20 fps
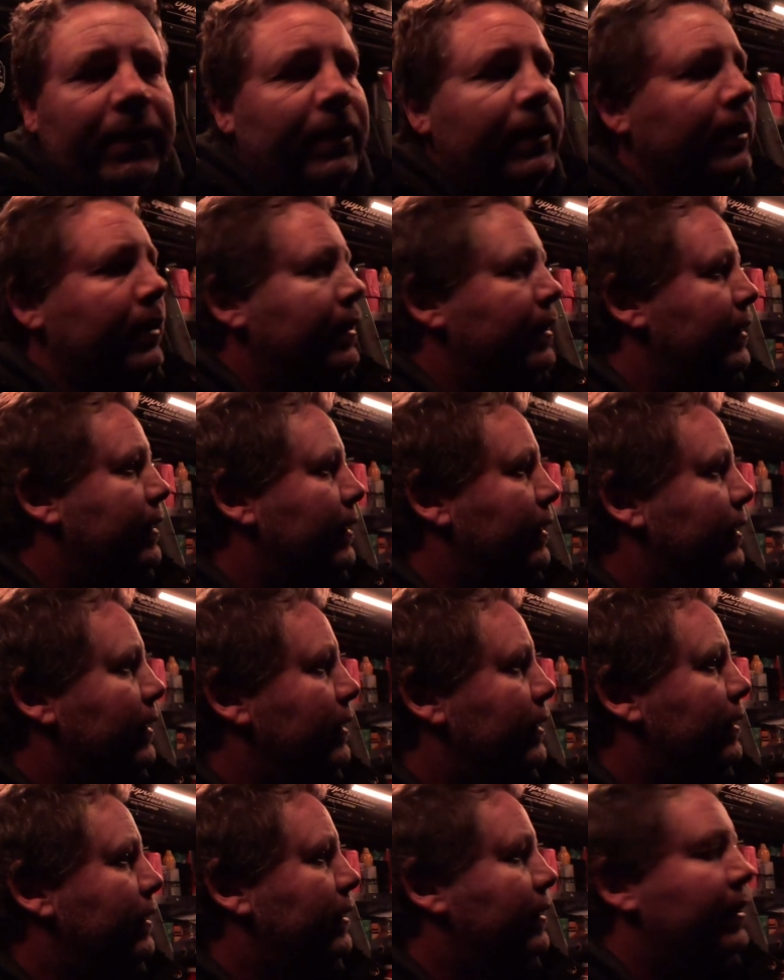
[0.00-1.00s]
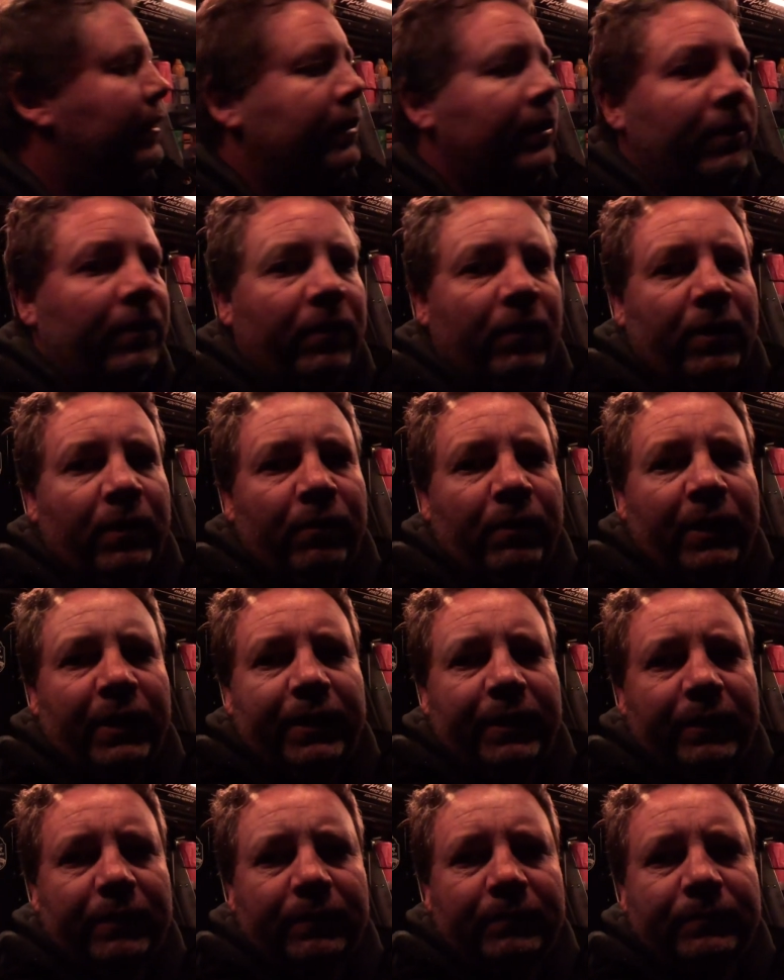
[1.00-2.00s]
and hit the highway.
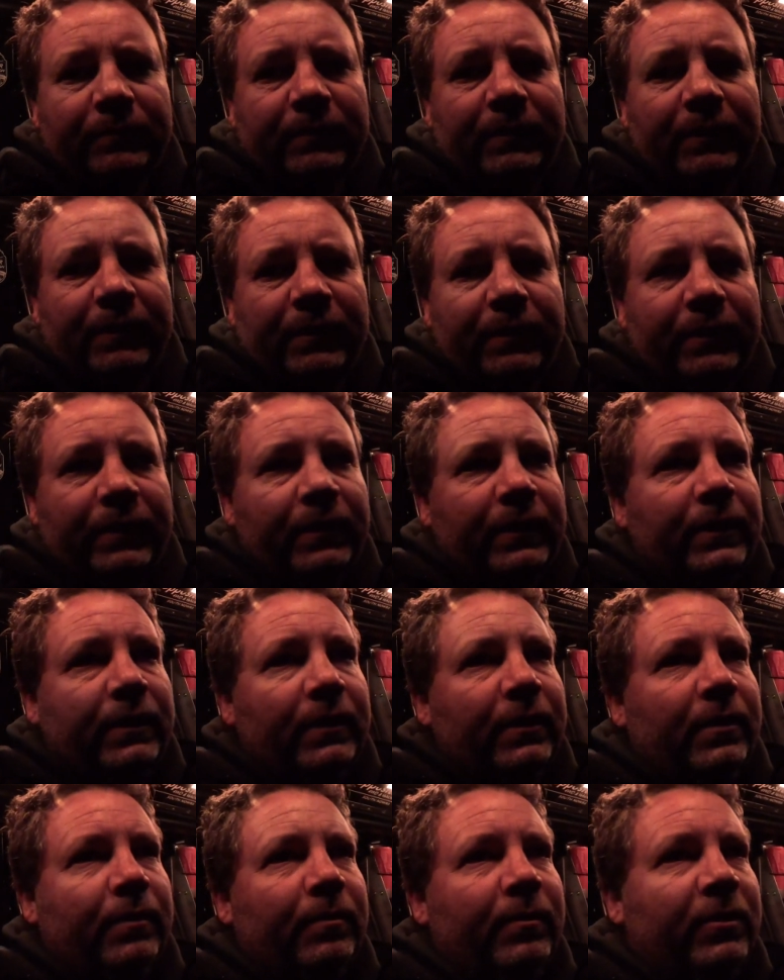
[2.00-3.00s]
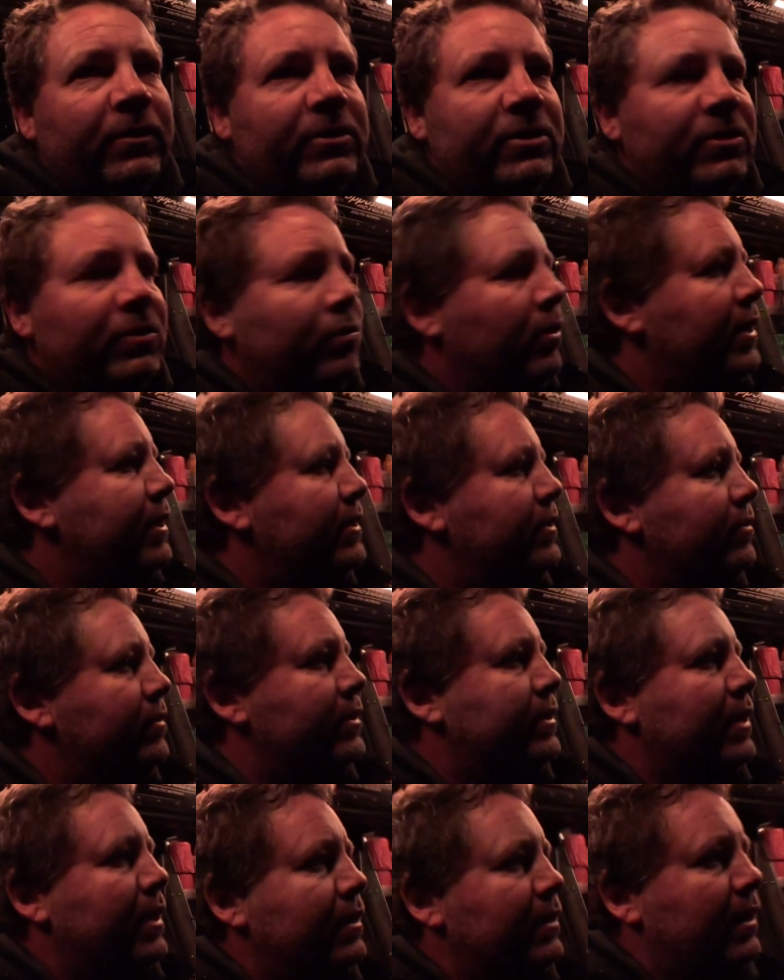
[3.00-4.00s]
Might just wait till the
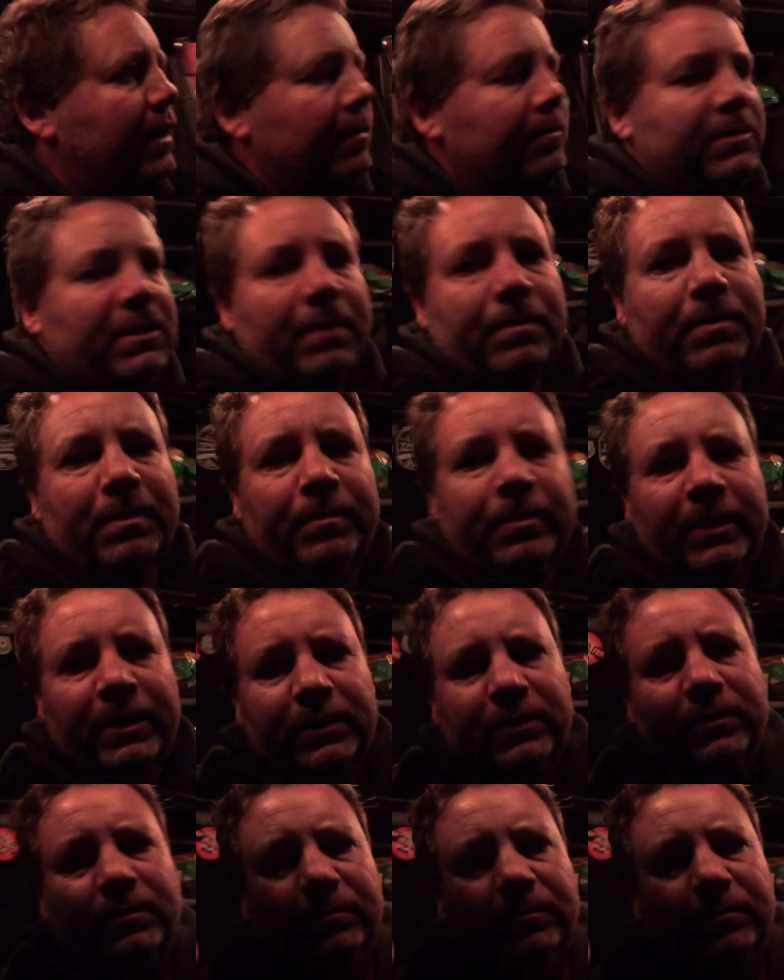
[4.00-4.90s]
sun comes up a bit.